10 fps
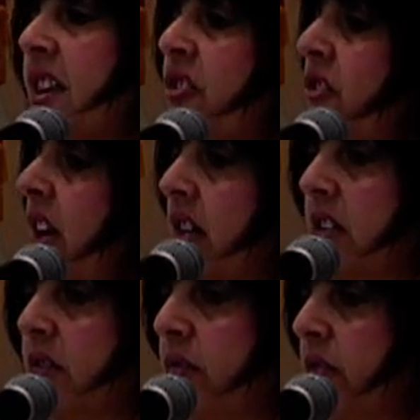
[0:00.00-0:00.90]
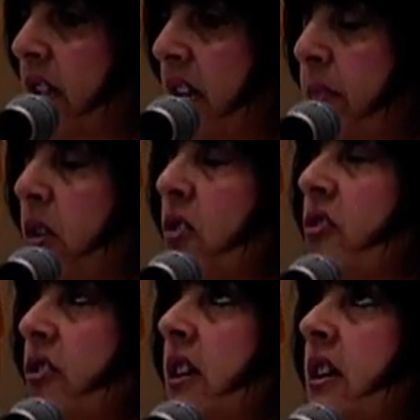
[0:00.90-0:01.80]
That's a day I'll never forget
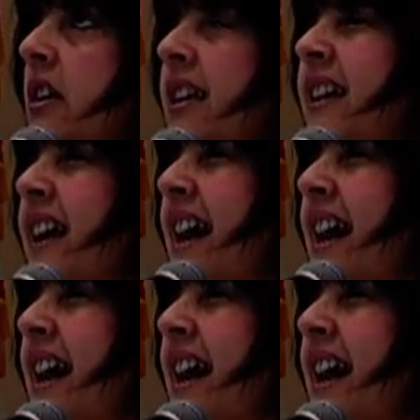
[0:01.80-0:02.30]
because he